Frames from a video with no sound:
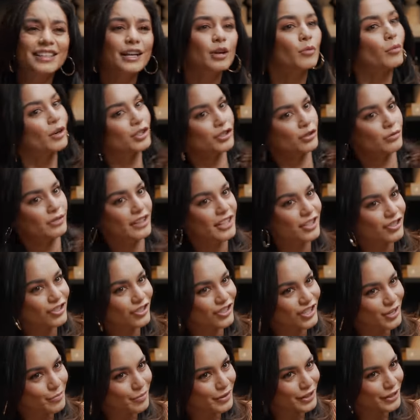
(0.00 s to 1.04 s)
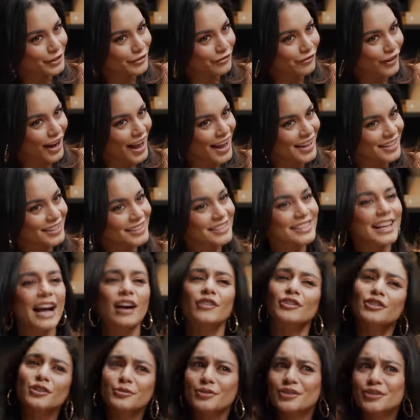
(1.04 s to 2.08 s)
Like, what's your relationship with your friends? How
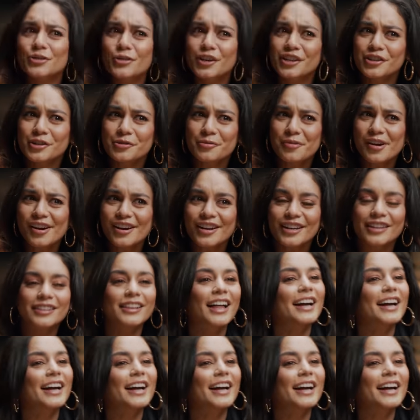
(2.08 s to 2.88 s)
do you enjoy your work?